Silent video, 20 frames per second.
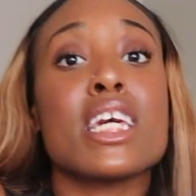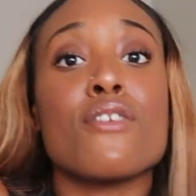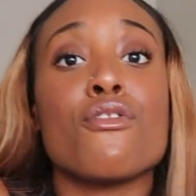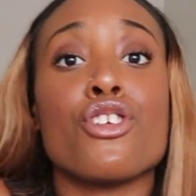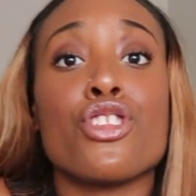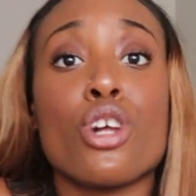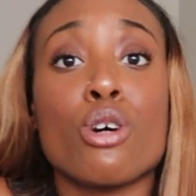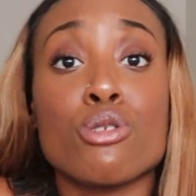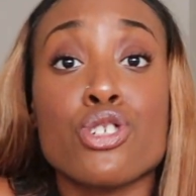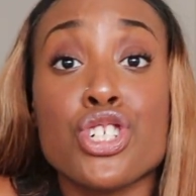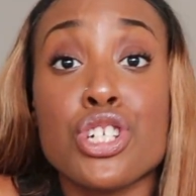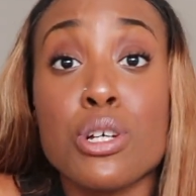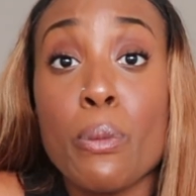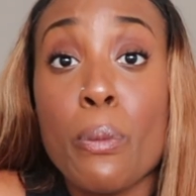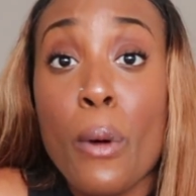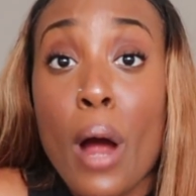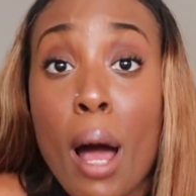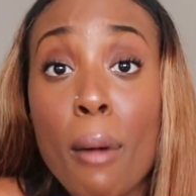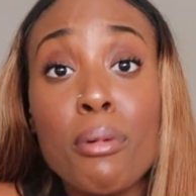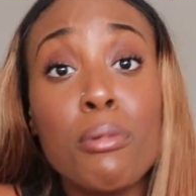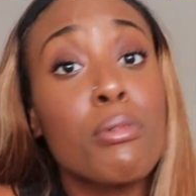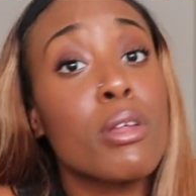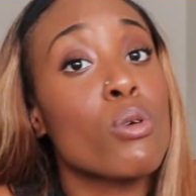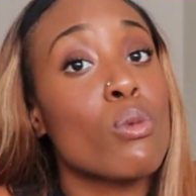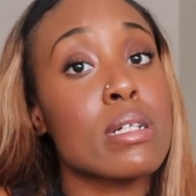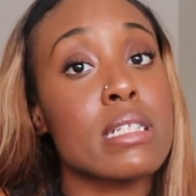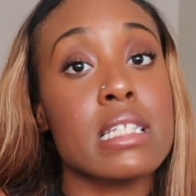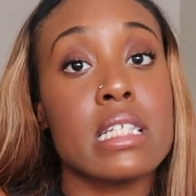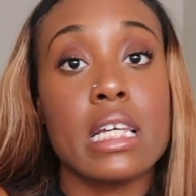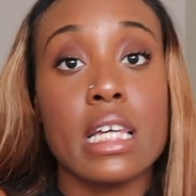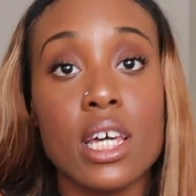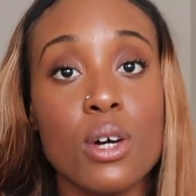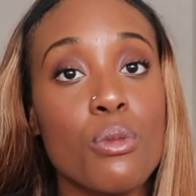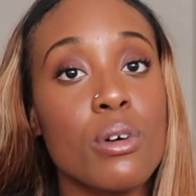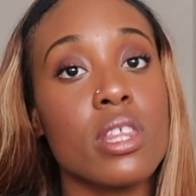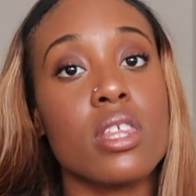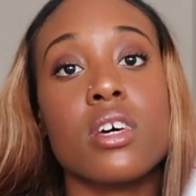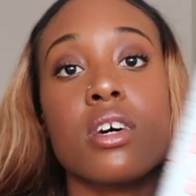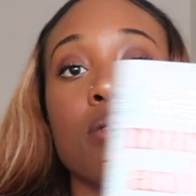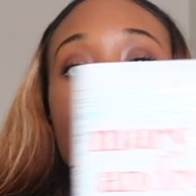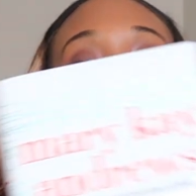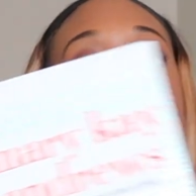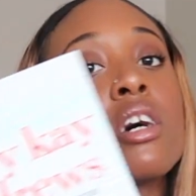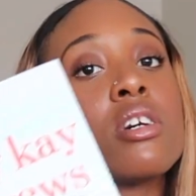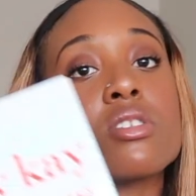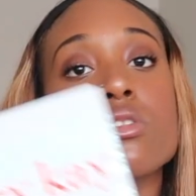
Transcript: even though she probably wants to get with him.